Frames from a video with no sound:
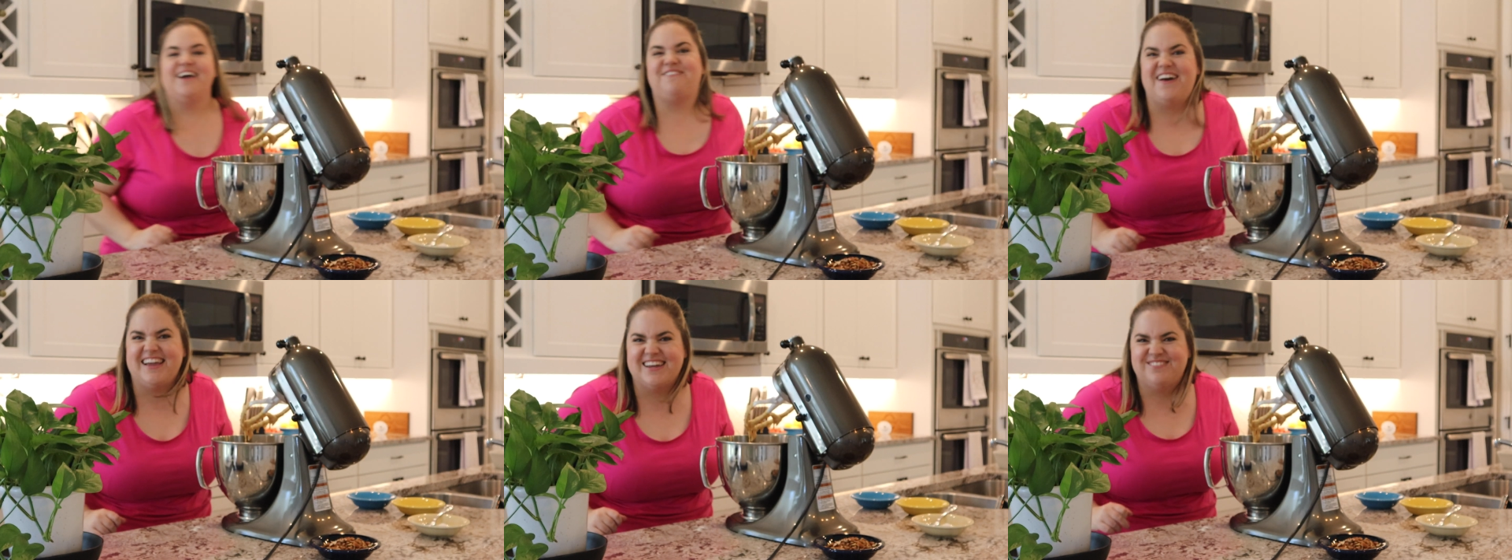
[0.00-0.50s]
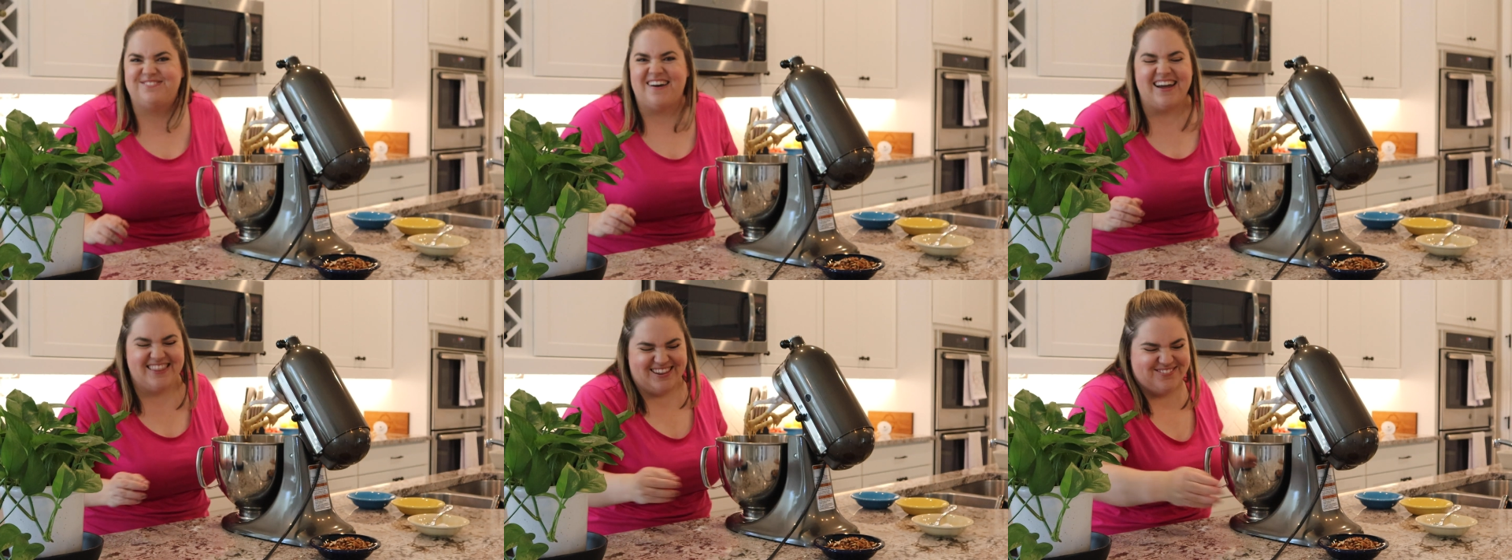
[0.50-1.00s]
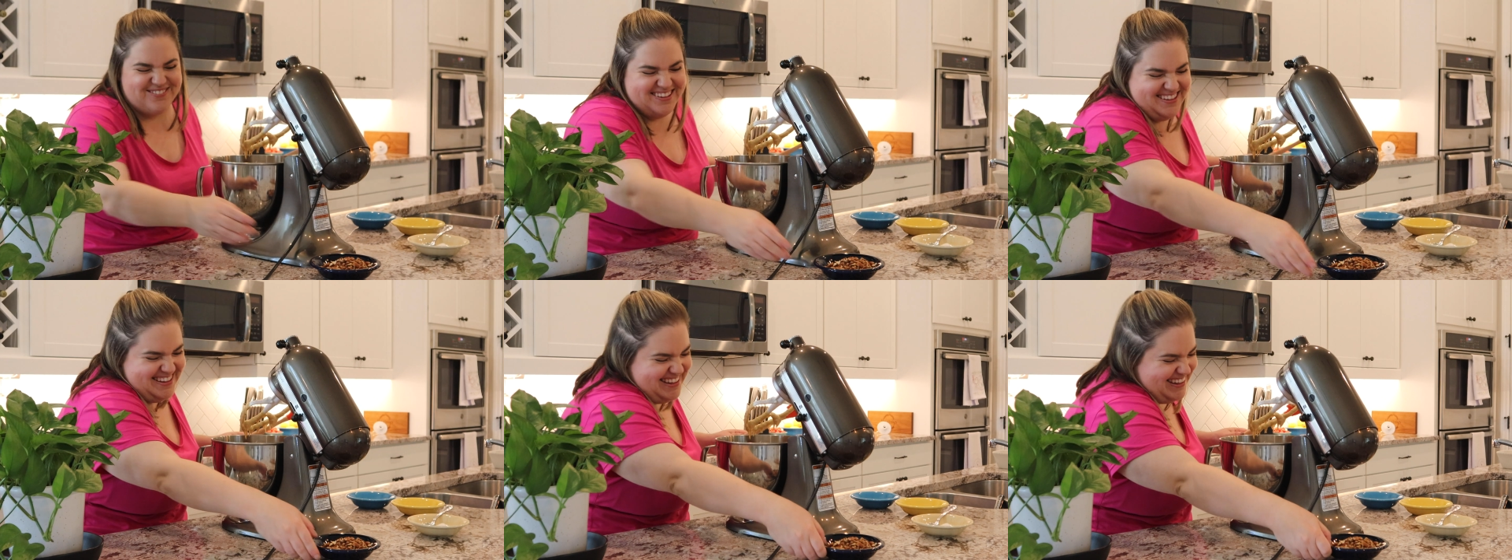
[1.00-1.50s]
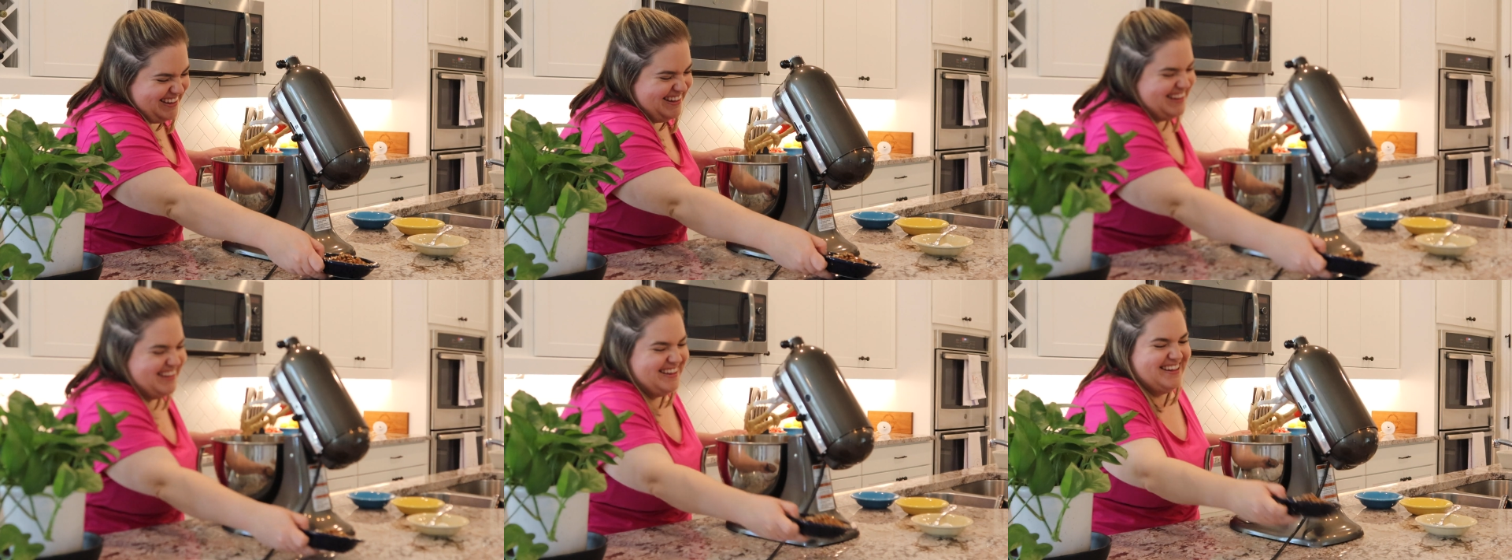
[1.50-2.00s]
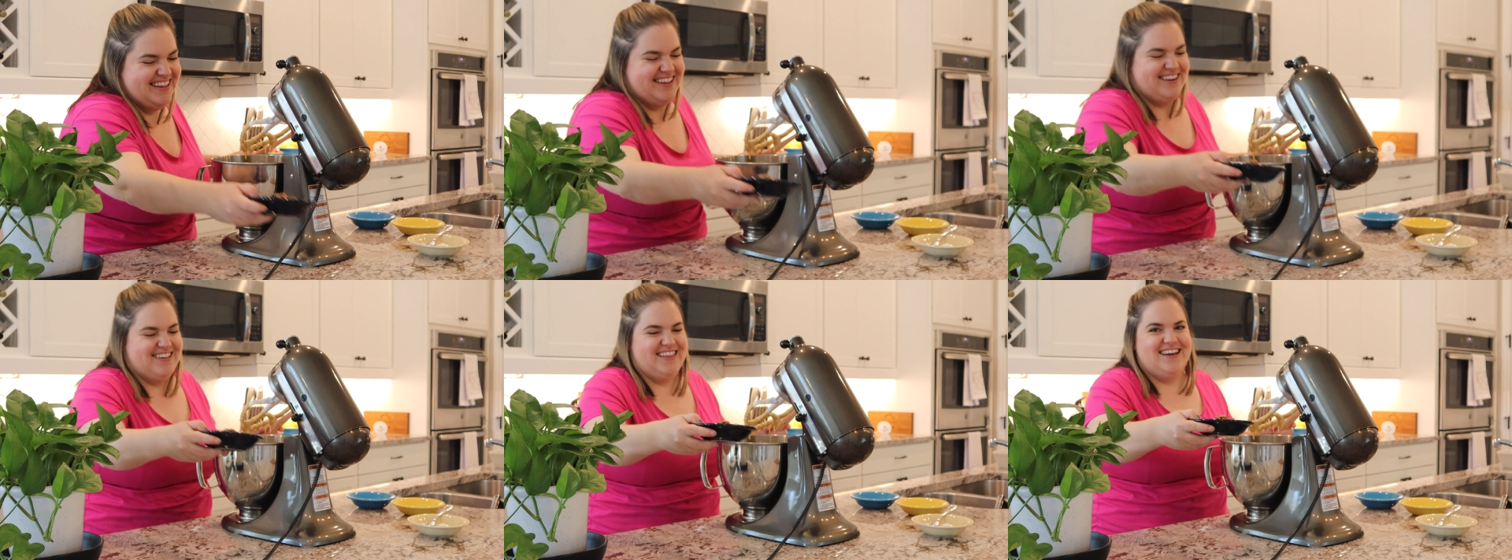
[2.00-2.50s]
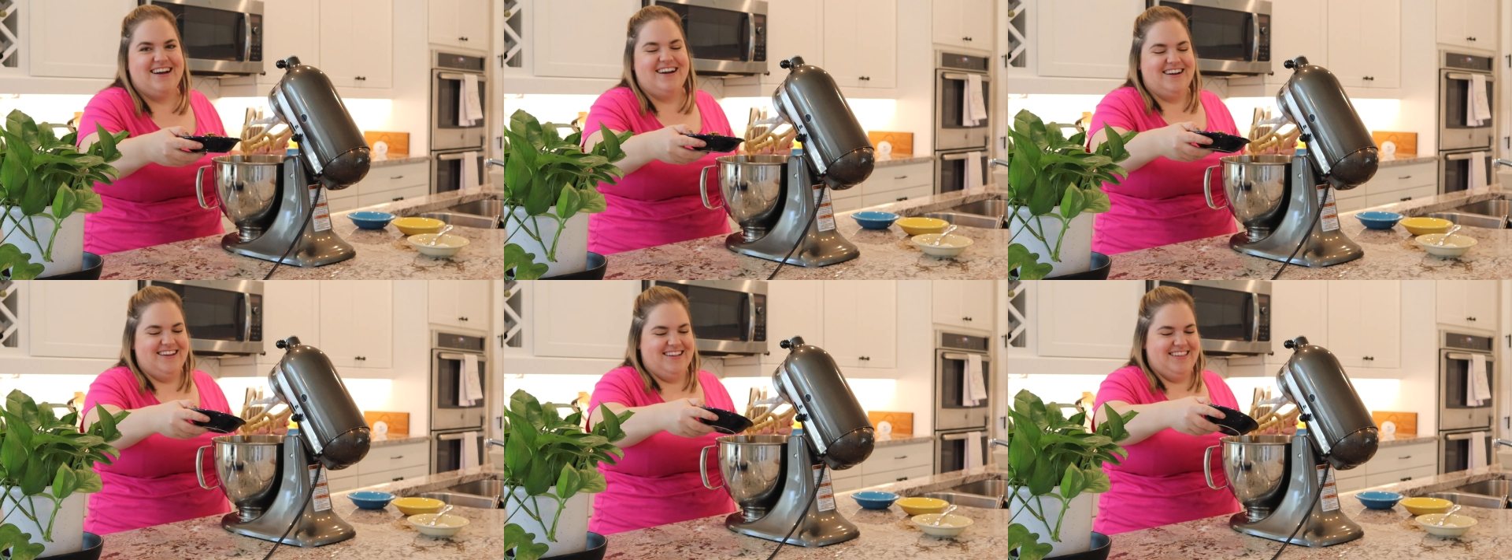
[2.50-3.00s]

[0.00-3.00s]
If I can find them. Here they are.